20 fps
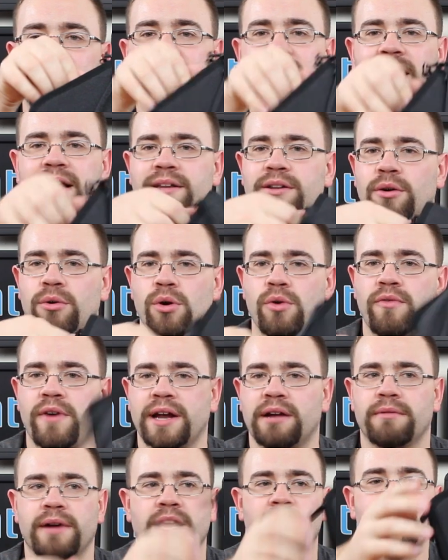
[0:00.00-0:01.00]
I don't know if I
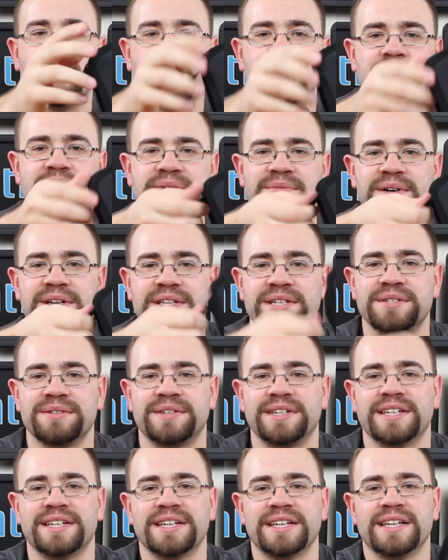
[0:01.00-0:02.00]
can recommend this one. This
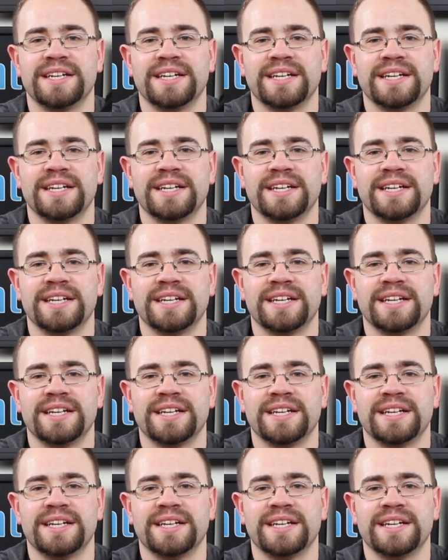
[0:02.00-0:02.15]
one...